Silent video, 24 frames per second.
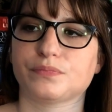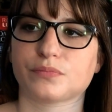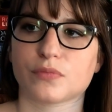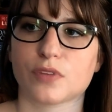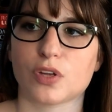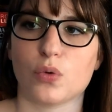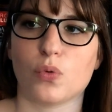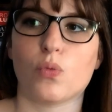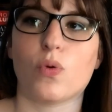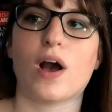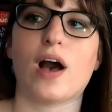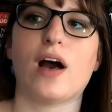
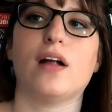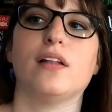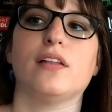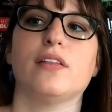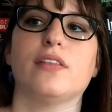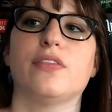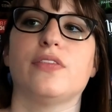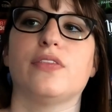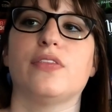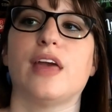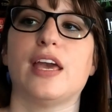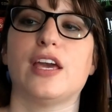while
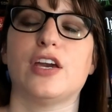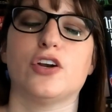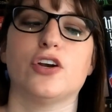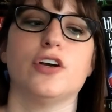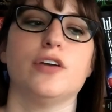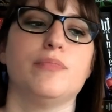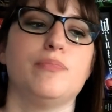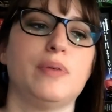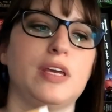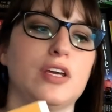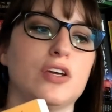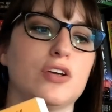they
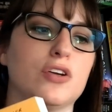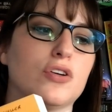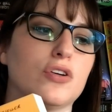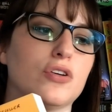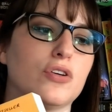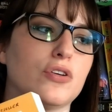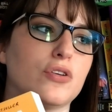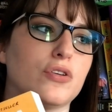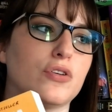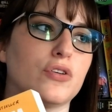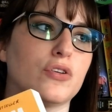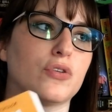could be
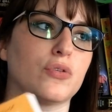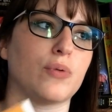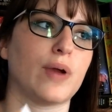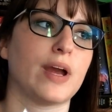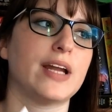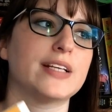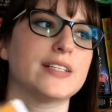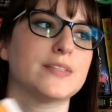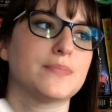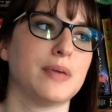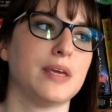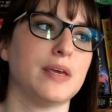great
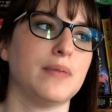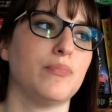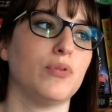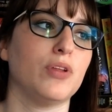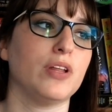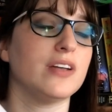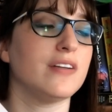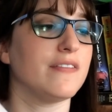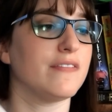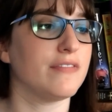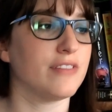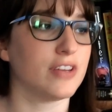as people
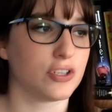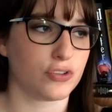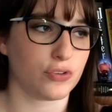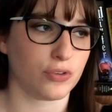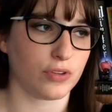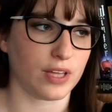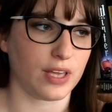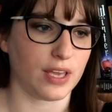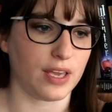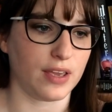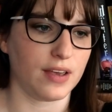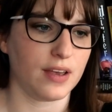
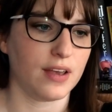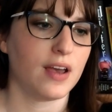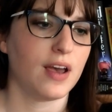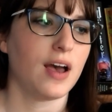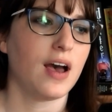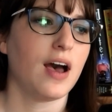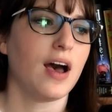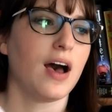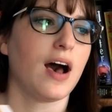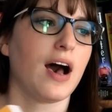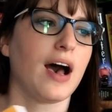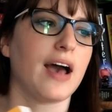individually,
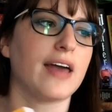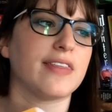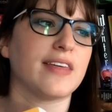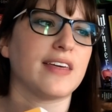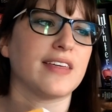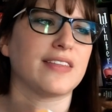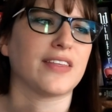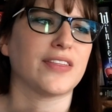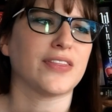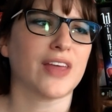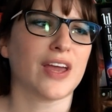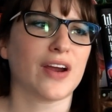I think
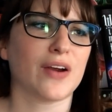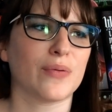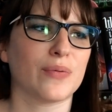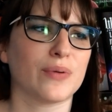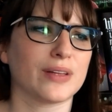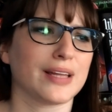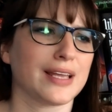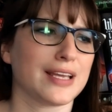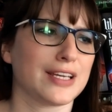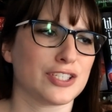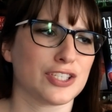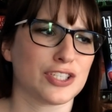that their
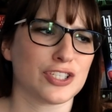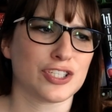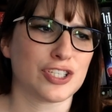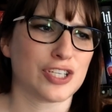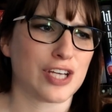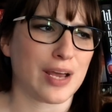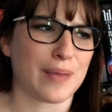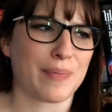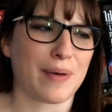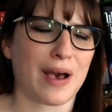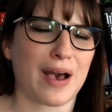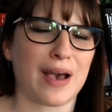
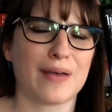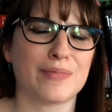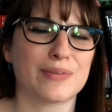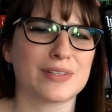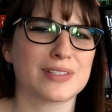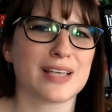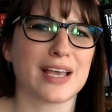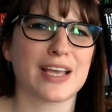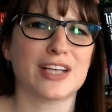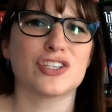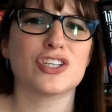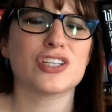relationship, I was
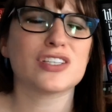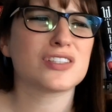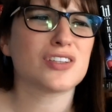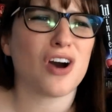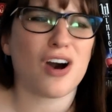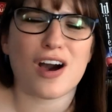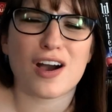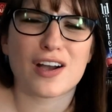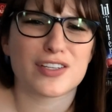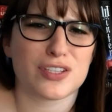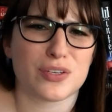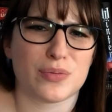like, just
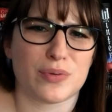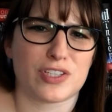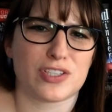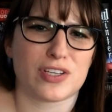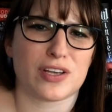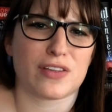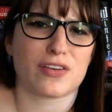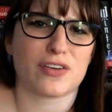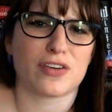talk to each other.